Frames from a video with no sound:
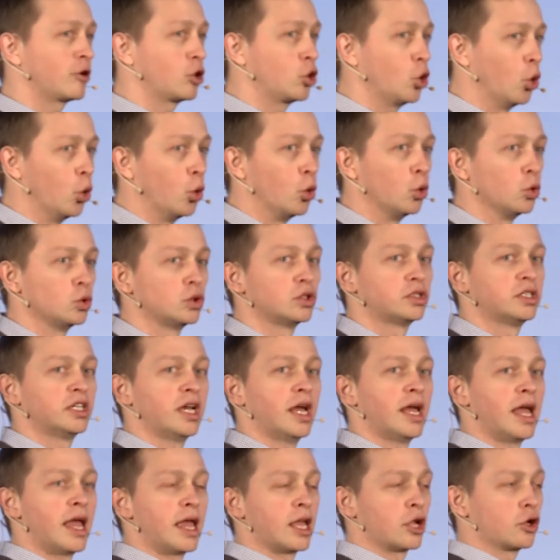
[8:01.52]
cooled
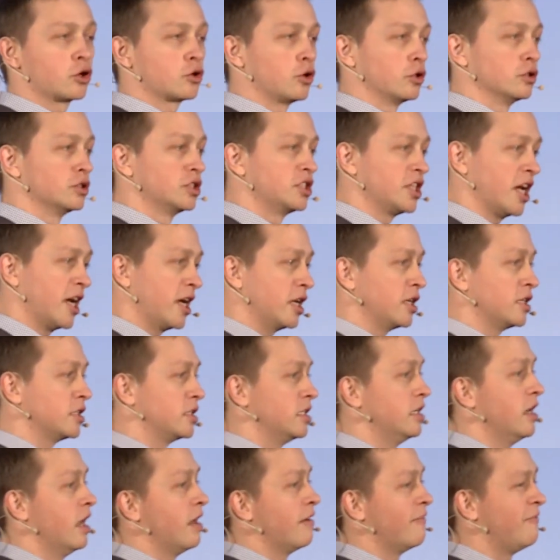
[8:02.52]

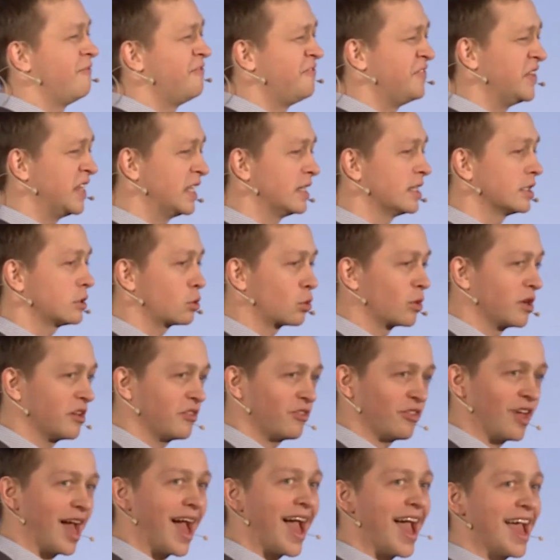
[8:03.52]
container filled
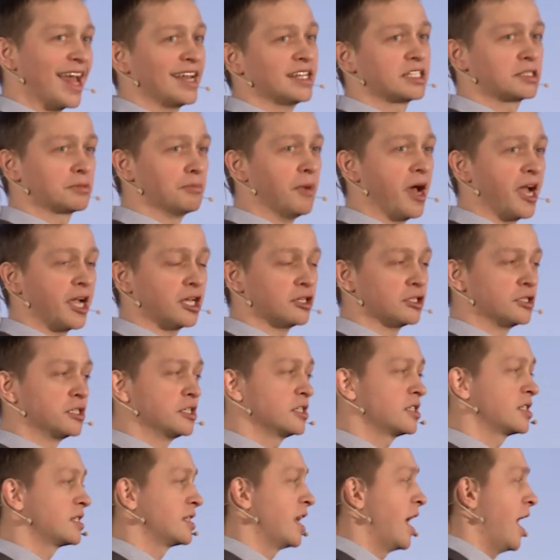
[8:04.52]
with
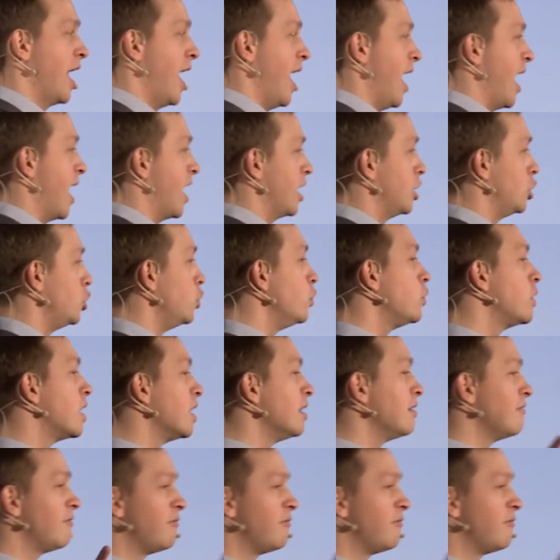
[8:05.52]
Antminers, and you can